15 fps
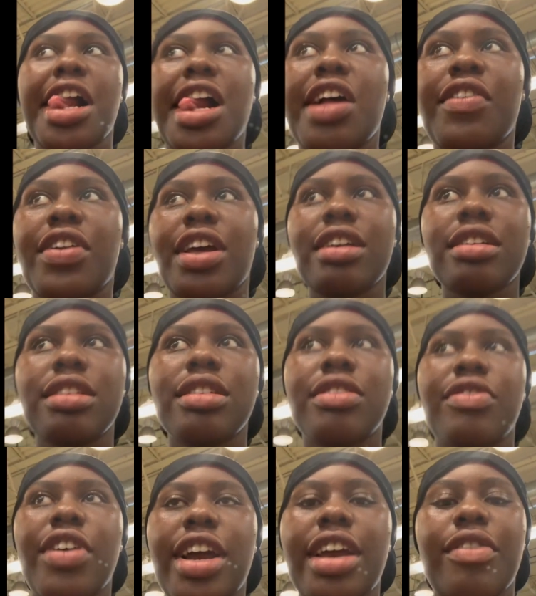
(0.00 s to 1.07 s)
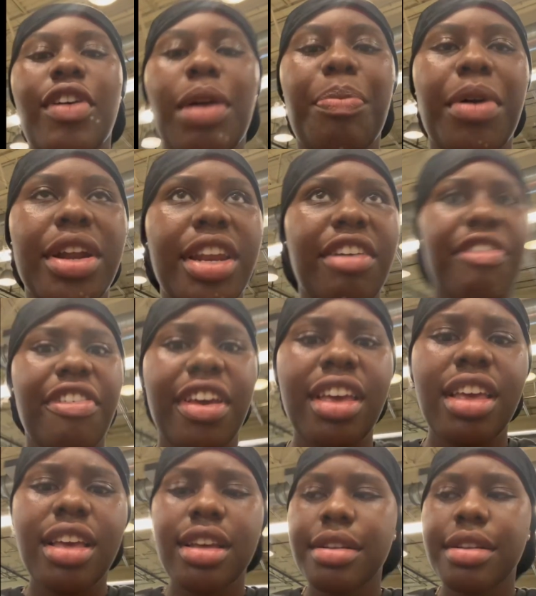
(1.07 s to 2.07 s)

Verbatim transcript: Over there, right, right on the